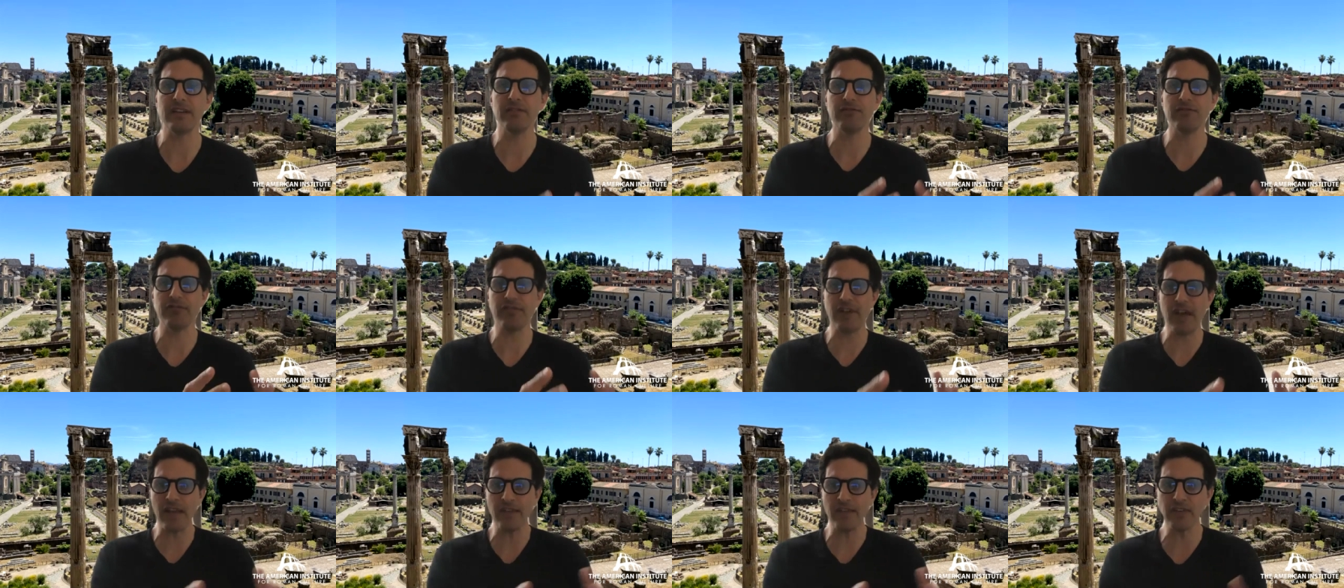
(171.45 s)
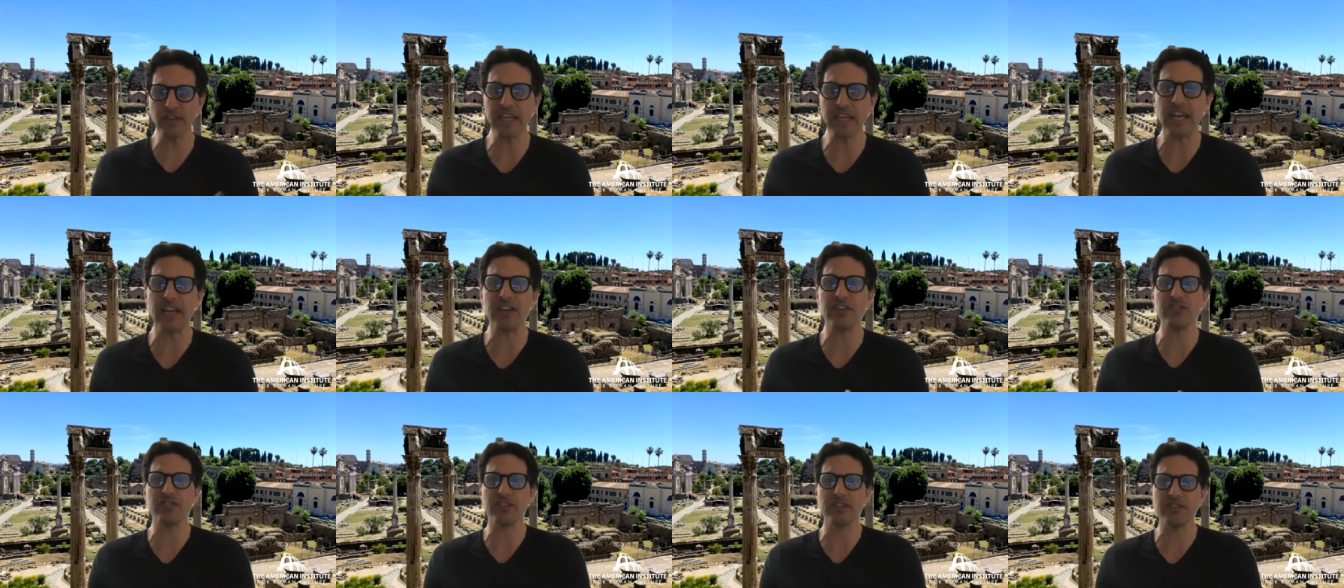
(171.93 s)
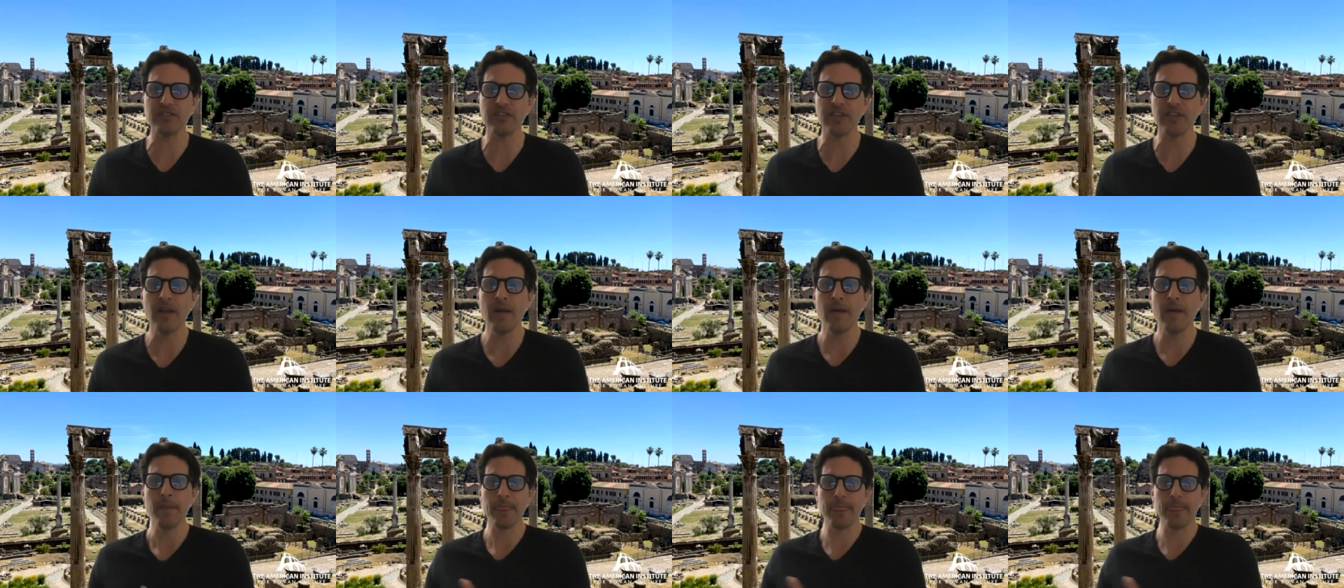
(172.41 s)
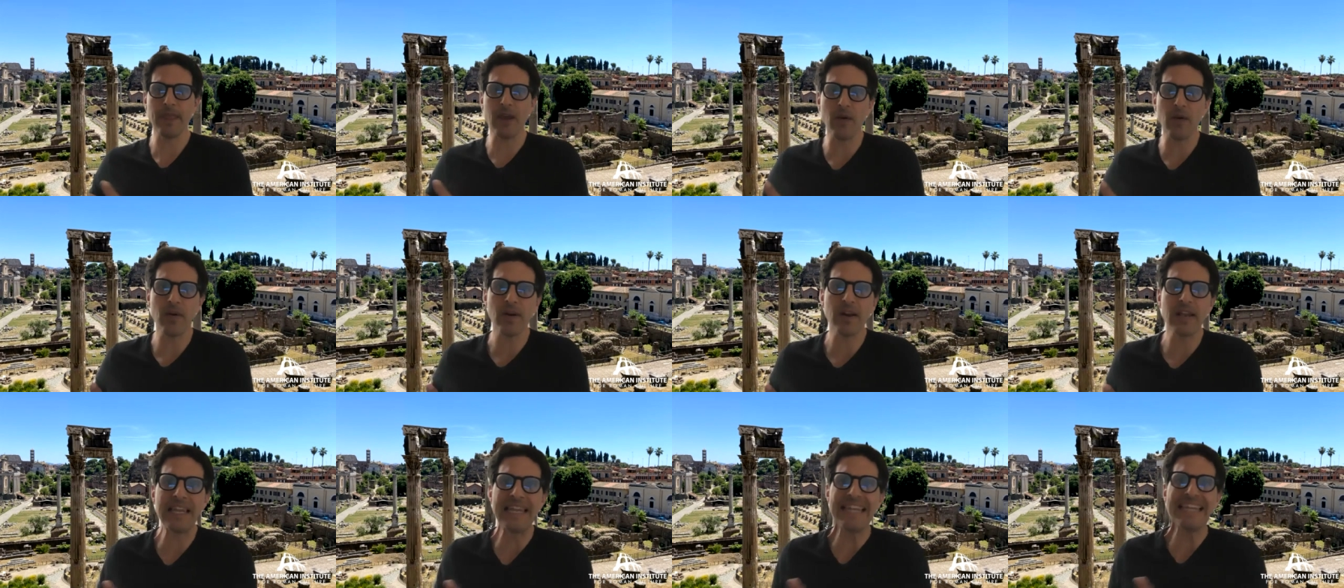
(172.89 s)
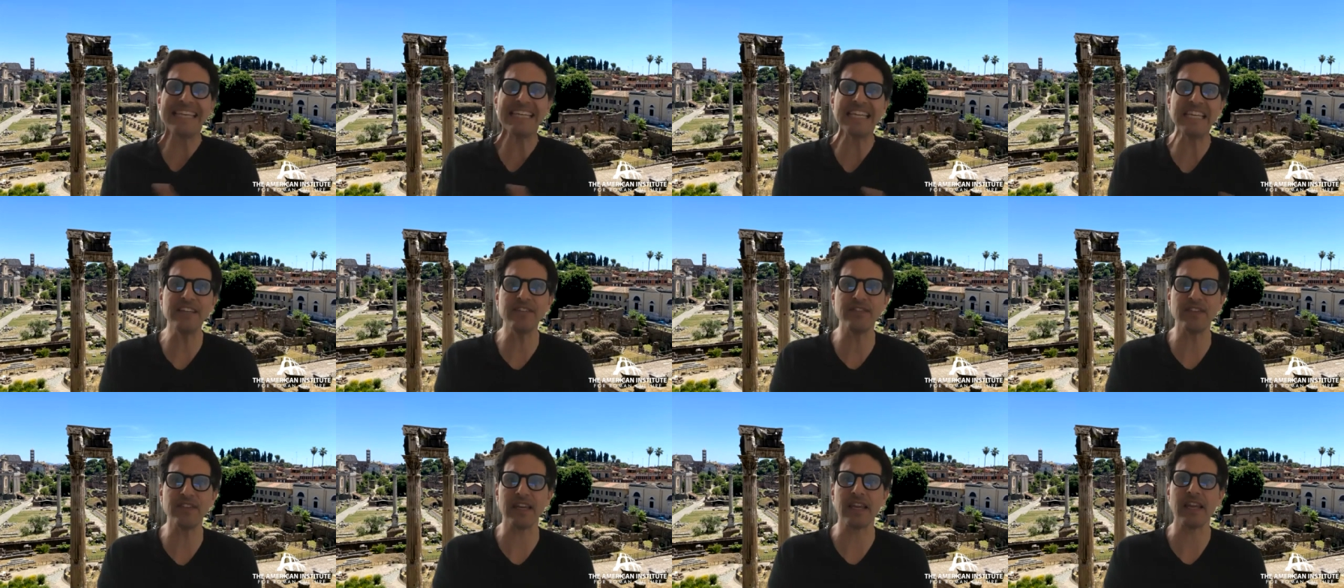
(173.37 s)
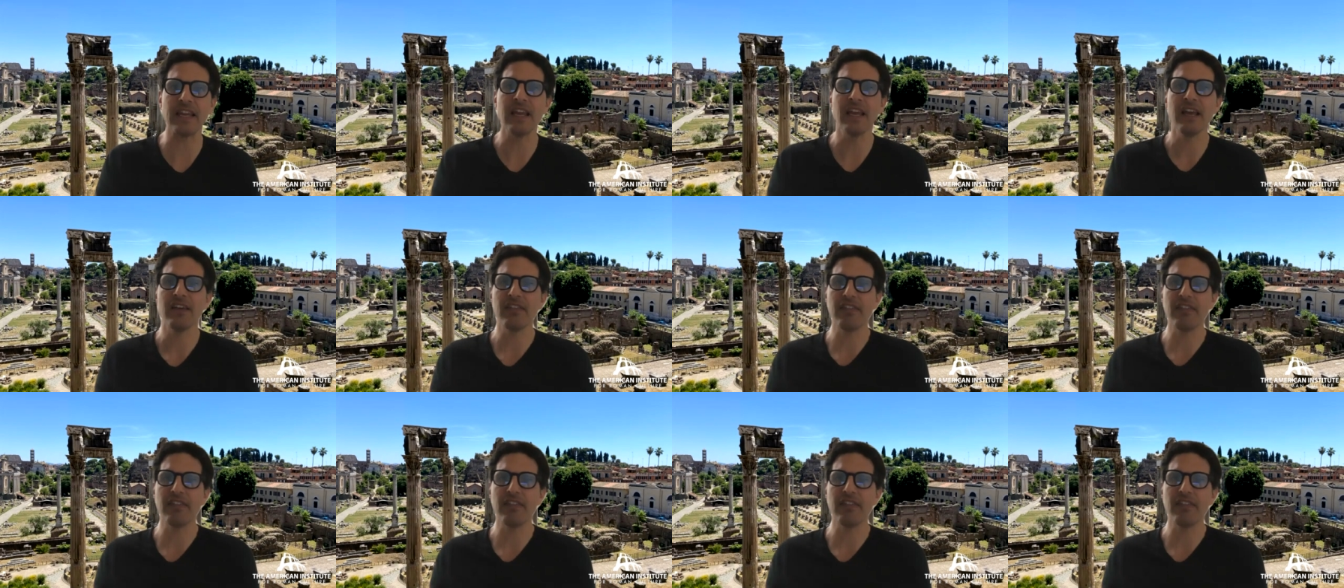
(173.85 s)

in five occasions, they're leaving.